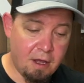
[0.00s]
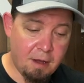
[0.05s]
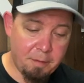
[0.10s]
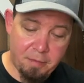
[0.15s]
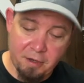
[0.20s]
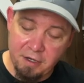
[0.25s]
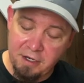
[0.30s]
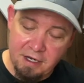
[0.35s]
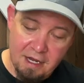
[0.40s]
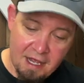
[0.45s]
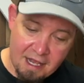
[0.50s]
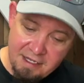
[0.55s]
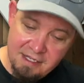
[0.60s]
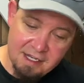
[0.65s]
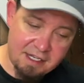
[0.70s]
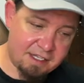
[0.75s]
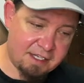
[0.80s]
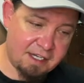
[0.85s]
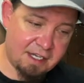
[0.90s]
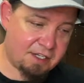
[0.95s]
But as
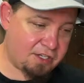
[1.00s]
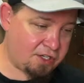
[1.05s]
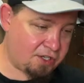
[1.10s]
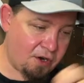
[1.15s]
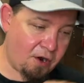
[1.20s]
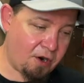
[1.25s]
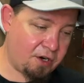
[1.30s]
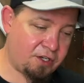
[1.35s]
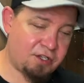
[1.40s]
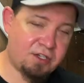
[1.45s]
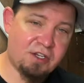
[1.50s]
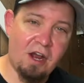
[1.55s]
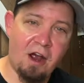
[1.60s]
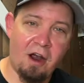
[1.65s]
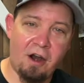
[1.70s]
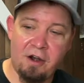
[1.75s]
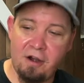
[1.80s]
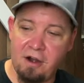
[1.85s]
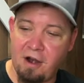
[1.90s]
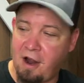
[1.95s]
I said, stocks
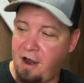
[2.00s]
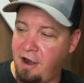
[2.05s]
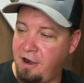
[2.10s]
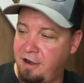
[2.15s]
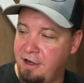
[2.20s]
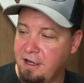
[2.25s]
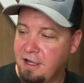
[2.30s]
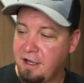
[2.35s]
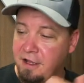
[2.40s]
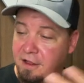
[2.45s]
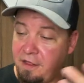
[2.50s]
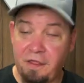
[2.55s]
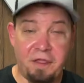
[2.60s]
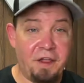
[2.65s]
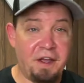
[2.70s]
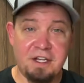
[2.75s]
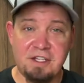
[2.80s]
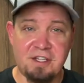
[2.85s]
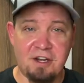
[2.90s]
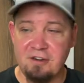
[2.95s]
are are
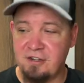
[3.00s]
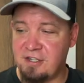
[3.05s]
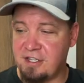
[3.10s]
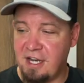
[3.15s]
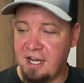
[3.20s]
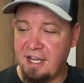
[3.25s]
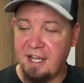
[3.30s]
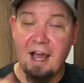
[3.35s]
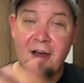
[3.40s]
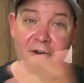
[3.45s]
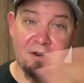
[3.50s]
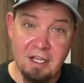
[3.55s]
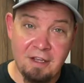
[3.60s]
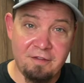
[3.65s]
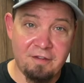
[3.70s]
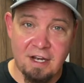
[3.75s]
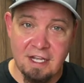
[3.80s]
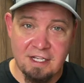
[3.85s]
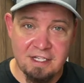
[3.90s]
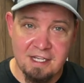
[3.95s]
things are selling out
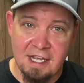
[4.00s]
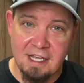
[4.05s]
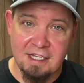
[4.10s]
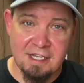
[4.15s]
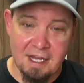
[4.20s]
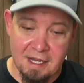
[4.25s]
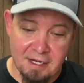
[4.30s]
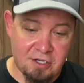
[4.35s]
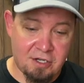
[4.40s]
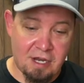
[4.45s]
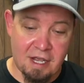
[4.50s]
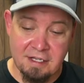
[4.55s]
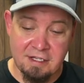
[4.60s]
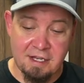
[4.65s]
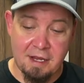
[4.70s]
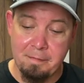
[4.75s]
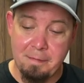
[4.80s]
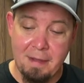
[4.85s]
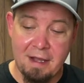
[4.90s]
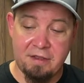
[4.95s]
even as as I as
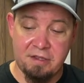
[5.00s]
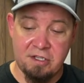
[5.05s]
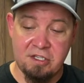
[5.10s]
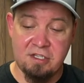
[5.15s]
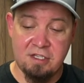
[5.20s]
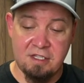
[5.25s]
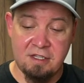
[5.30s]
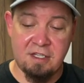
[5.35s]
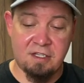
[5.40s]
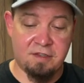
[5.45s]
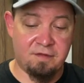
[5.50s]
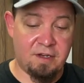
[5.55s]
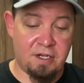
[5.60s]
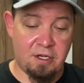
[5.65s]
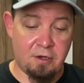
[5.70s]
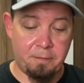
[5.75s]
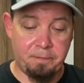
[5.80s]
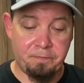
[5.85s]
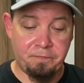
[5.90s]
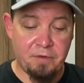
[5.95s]
I make this this
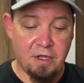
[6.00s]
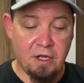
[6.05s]
video.